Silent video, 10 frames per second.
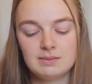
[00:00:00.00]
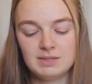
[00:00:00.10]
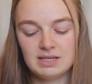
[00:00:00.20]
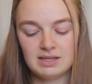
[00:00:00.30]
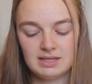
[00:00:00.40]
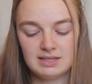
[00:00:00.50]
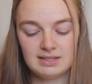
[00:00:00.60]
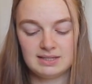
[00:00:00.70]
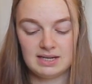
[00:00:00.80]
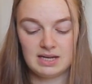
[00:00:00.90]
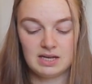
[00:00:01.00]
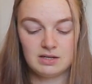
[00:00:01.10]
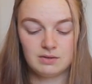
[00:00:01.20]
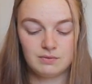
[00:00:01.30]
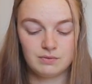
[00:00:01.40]
to be the stand
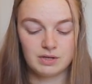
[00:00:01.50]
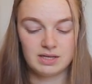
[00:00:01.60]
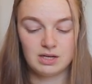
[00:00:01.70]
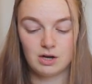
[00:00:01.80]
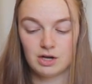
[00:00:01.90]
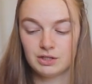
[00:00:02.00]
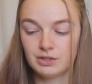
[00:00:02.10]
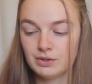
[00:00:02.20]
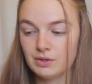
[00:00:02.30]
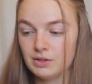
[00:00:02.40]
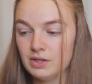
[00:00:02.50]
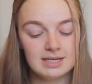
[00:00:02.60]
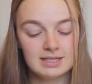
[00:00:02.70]
for the console.